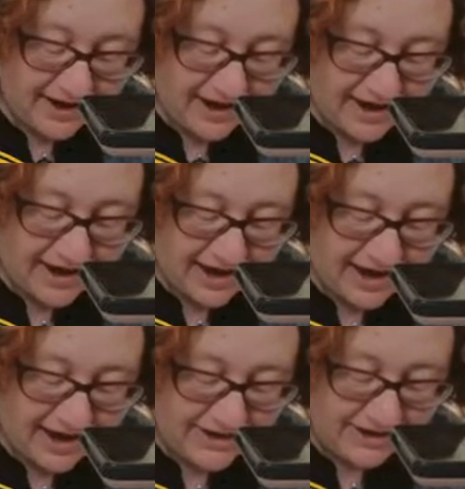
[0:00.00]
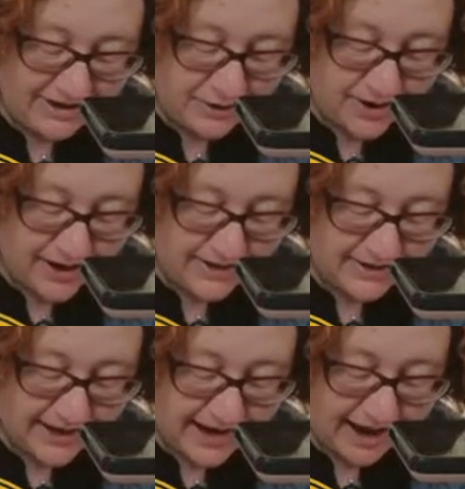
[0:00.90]
And I just
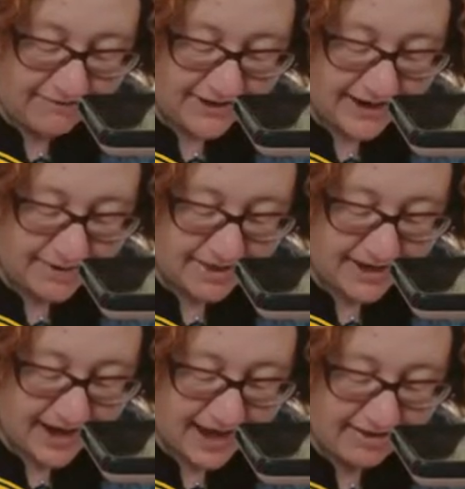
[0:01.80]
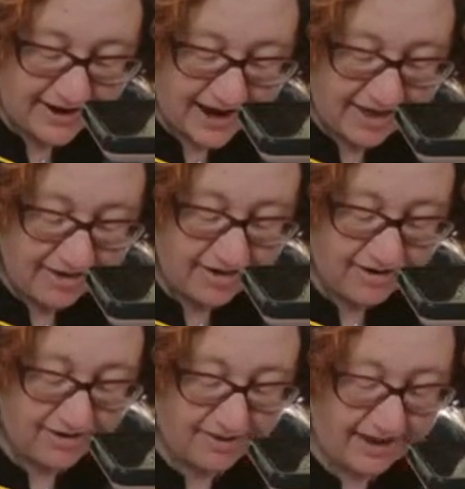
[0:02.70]
always, like every time I think Highland
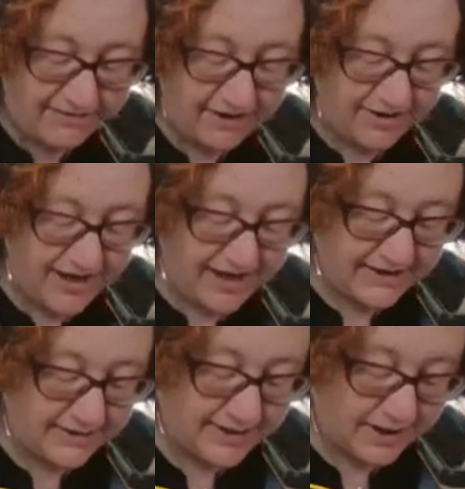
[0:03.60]
Heather, lavender lace comes